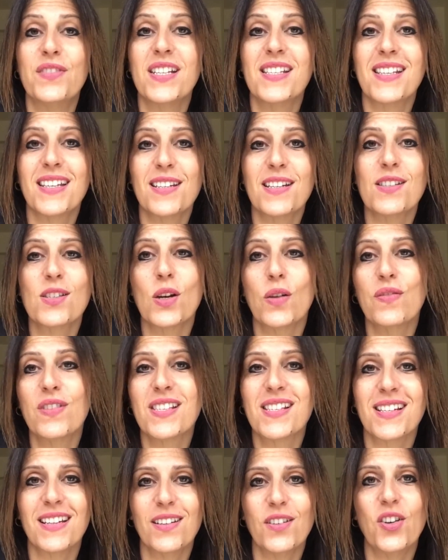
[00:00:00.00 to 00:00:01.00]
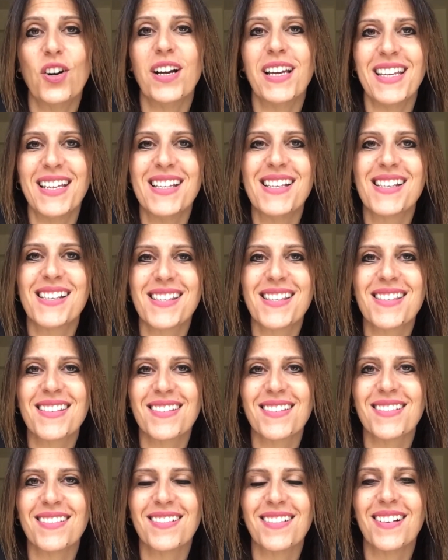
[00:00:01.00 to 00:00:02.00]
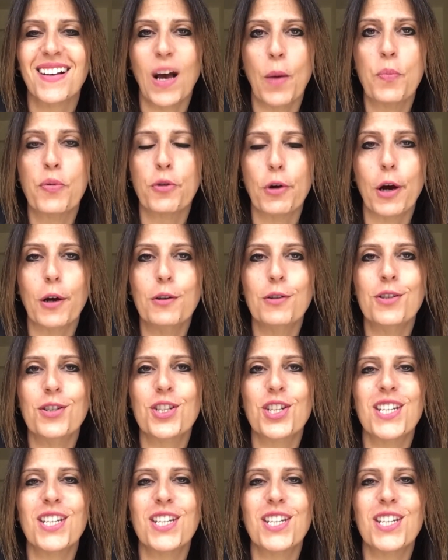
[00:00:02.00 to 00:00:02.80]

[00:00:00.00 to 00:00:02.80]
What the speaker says: He said it's obviously not his approach.